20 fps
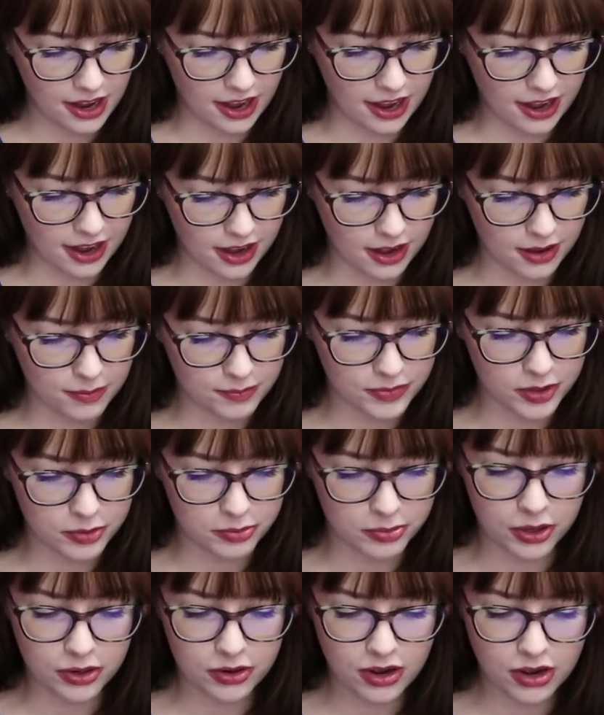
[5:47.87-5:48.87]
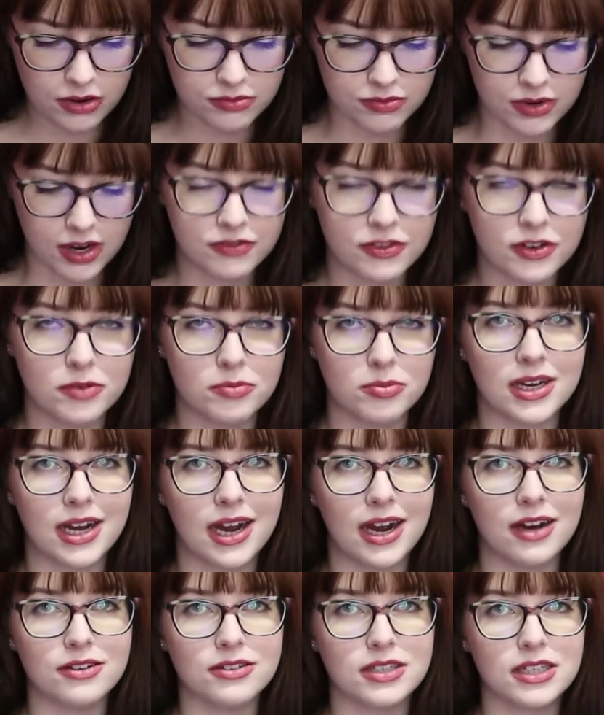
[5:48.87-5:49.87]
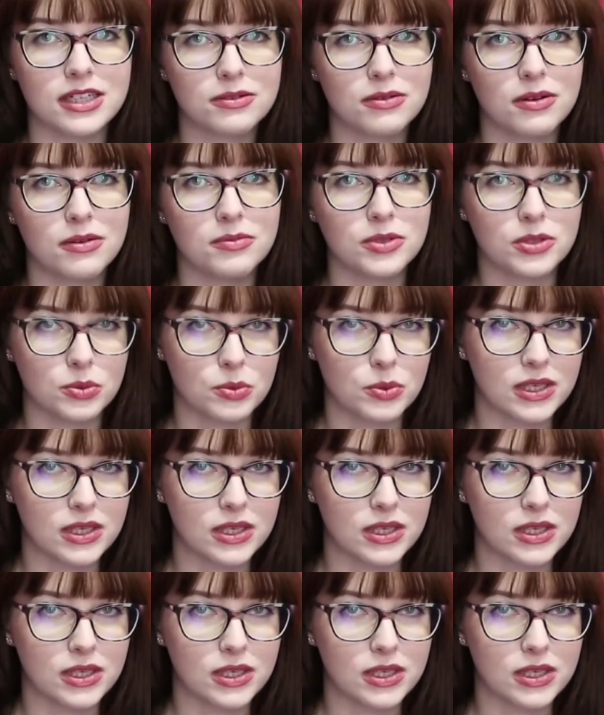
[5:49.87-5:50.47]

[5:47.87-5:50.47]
The boho ruffle blouse. This one was